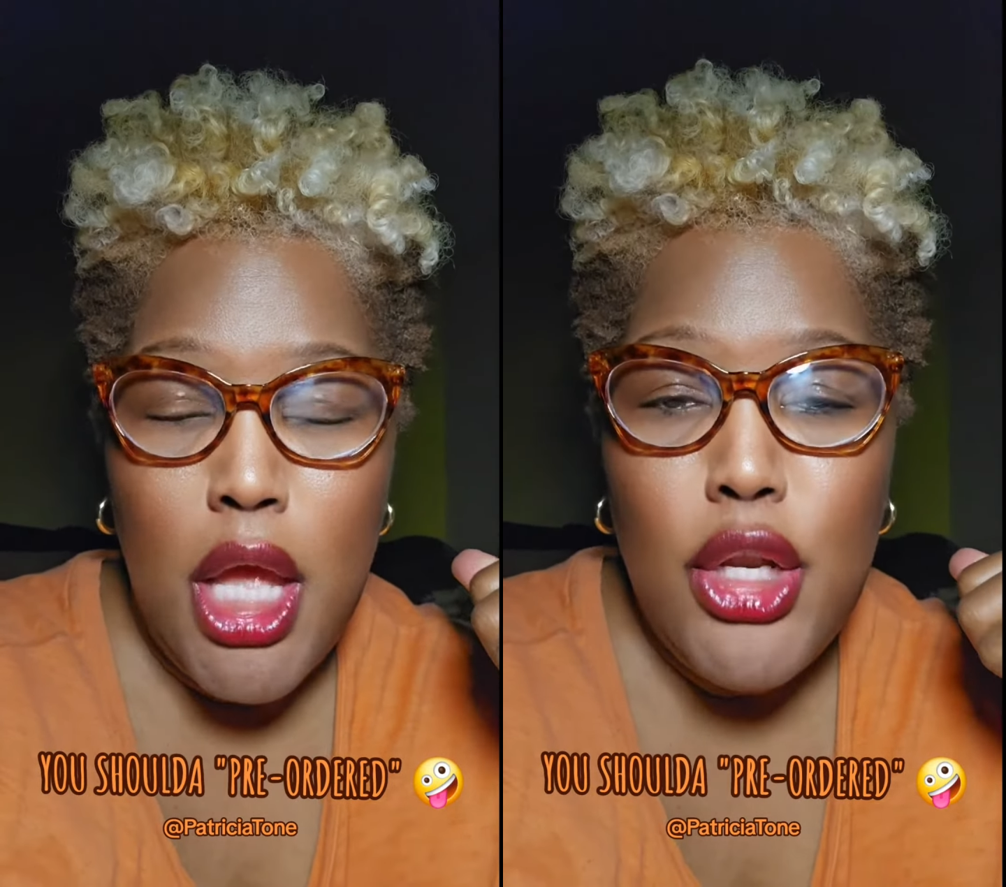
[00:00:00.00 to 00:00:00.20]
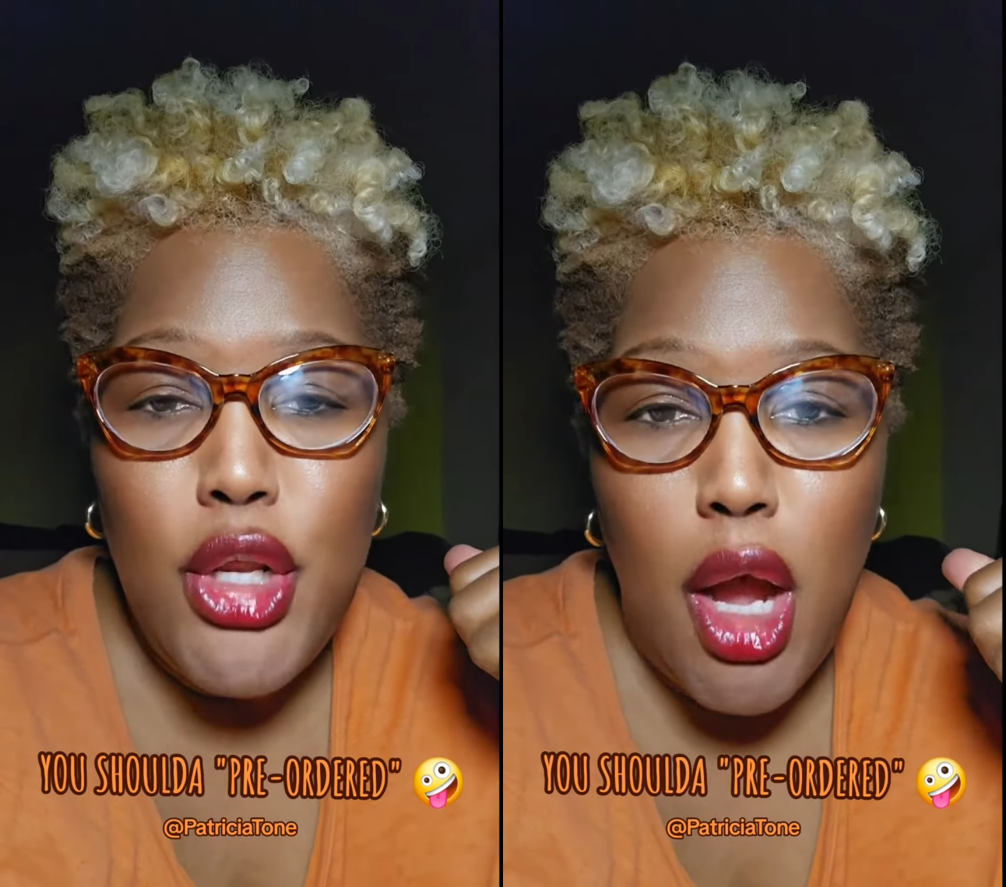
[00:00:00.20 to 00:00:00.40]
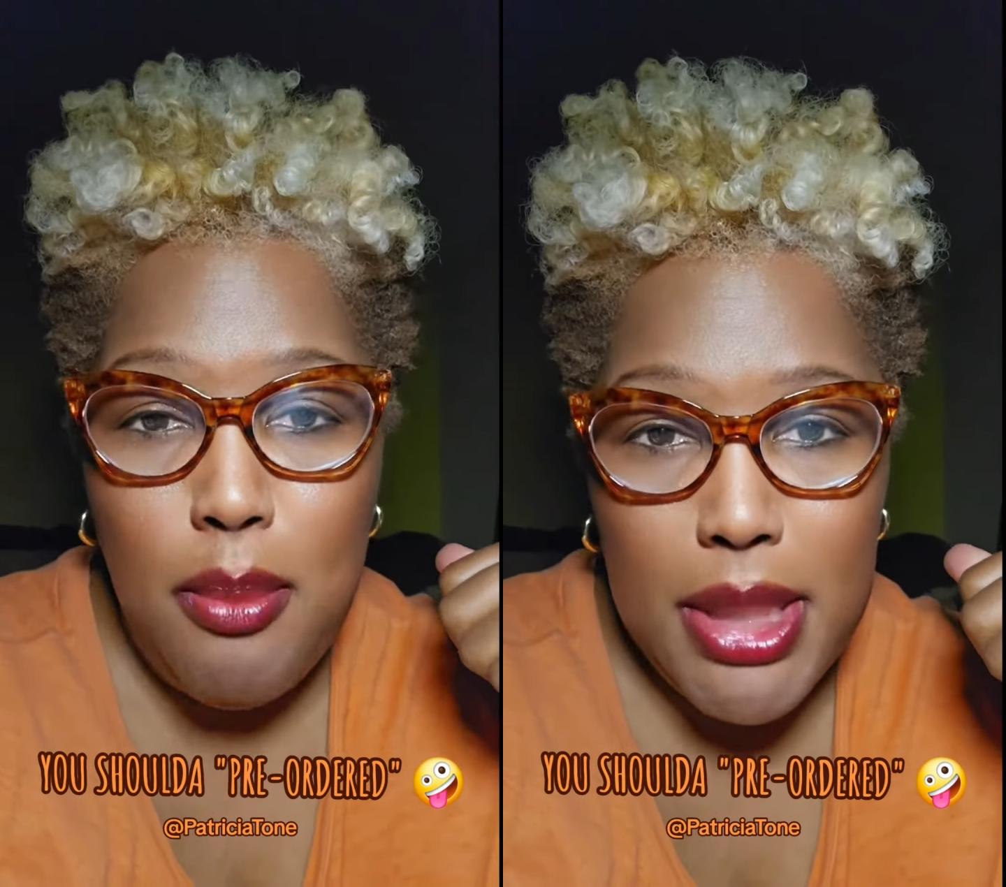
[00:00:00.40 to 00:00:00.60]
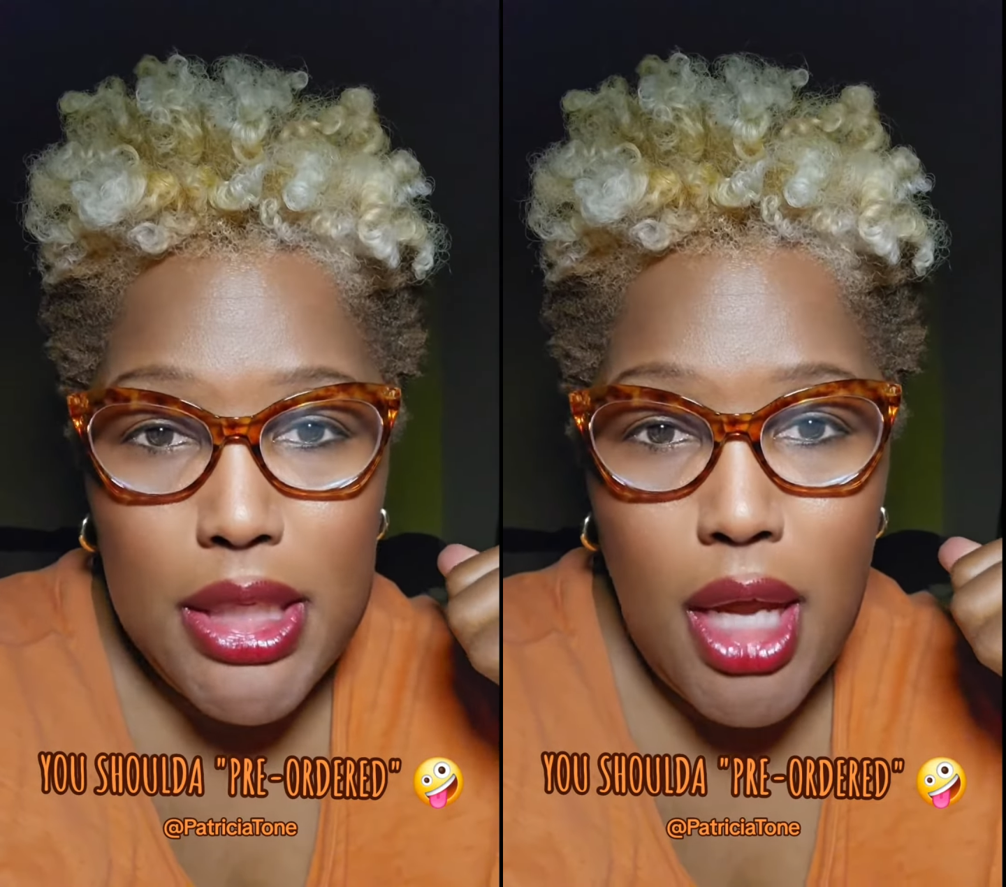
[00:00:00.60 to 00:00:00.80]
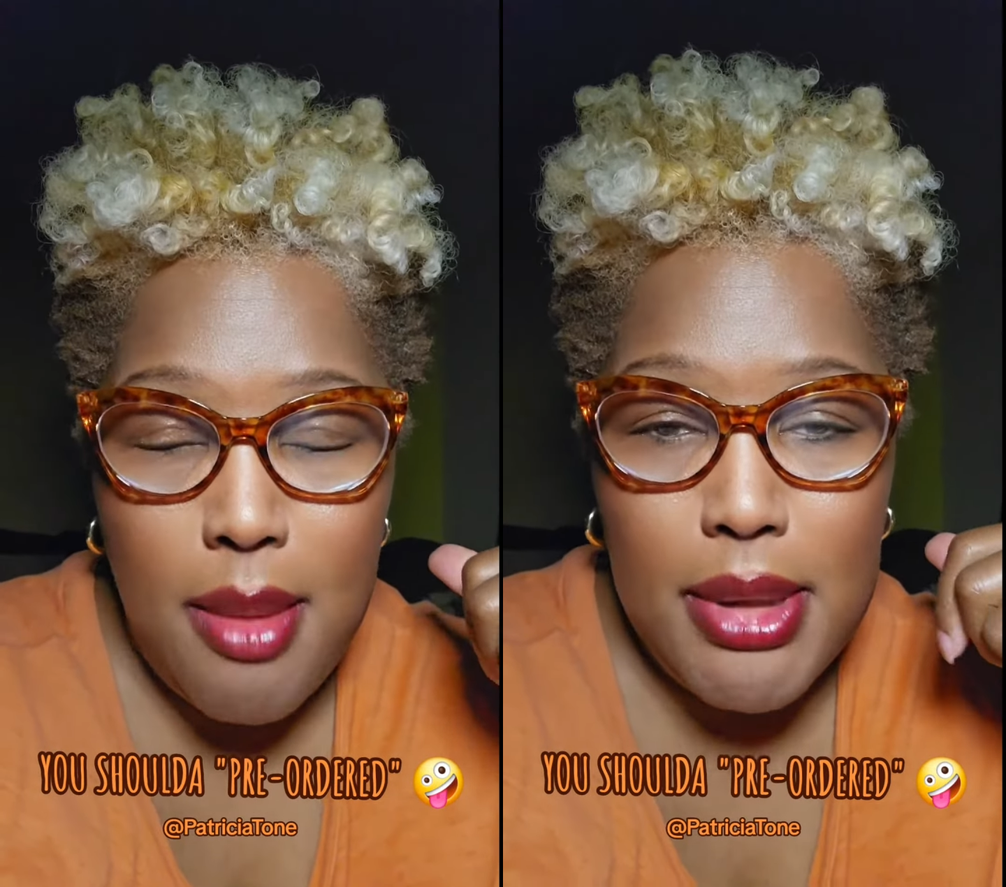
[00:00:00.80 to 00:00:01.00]
Don't be
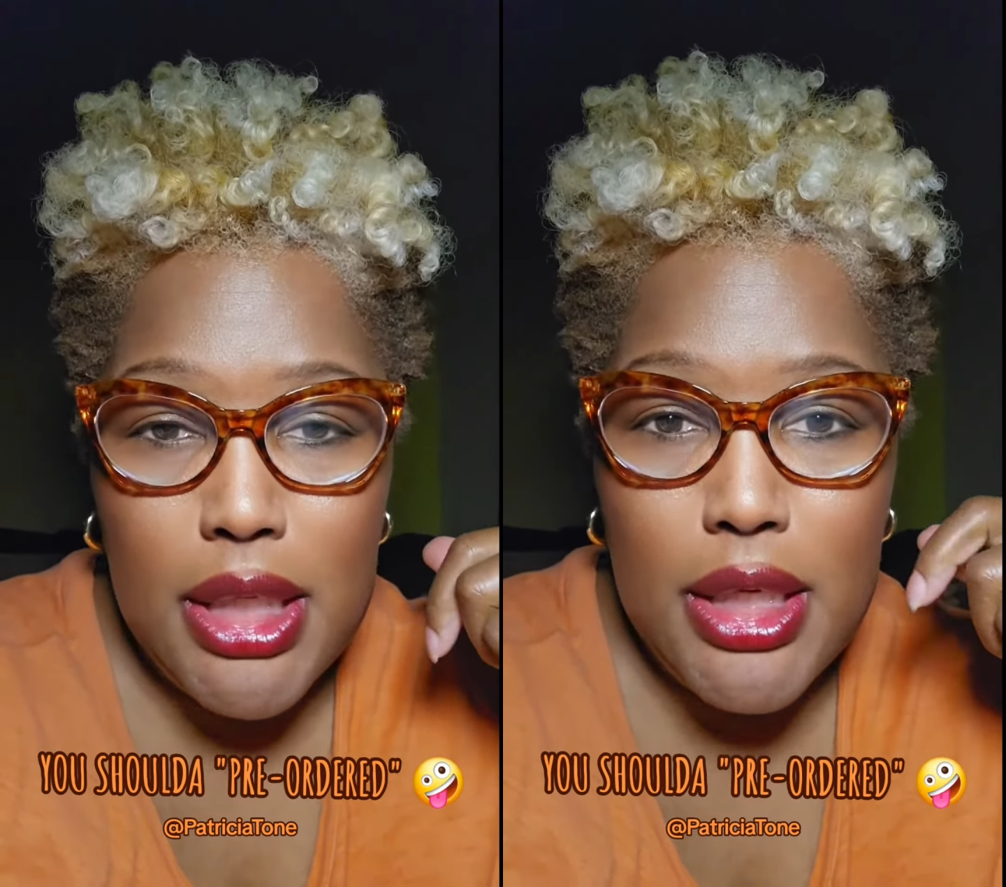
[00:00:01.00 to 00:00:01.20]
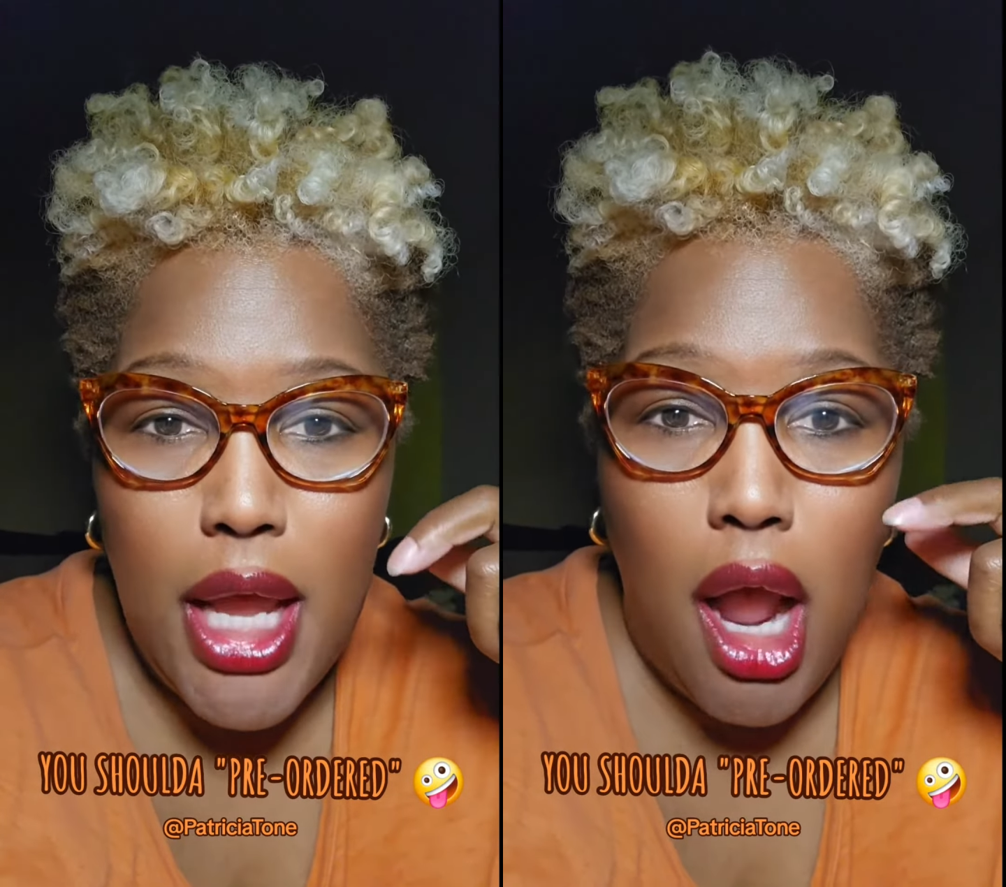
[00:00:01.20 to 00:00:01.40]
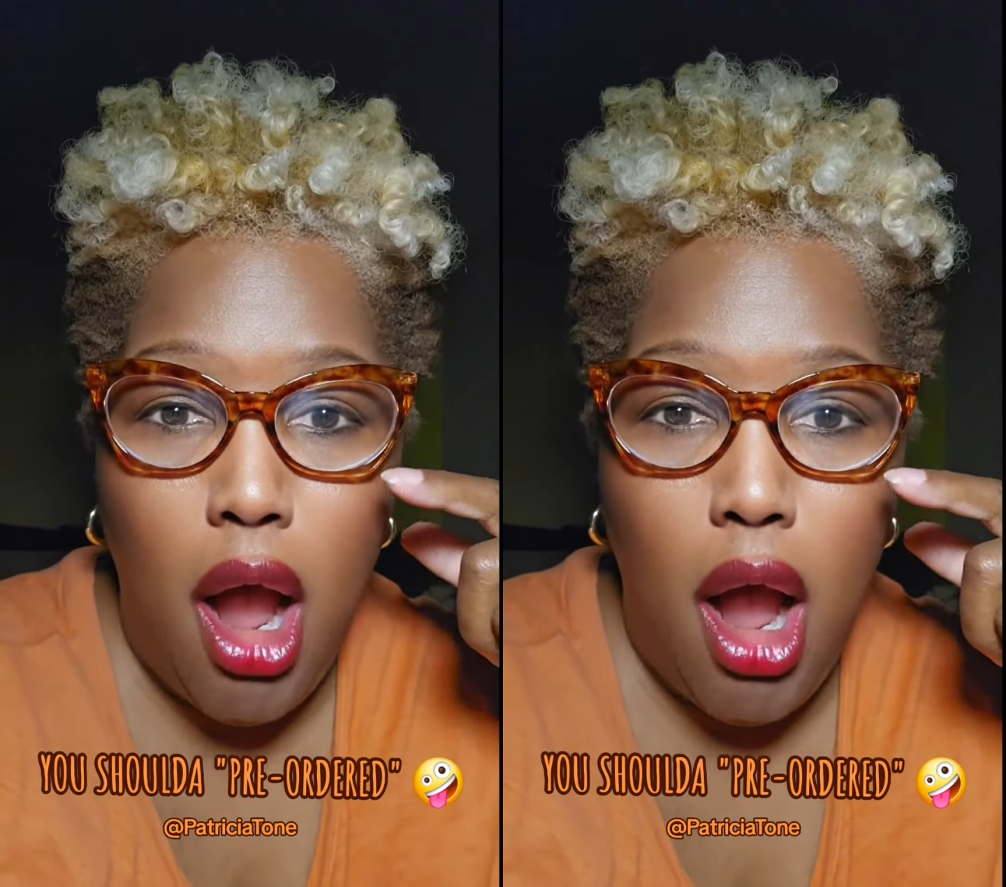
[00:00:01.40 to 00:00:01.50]
coming in there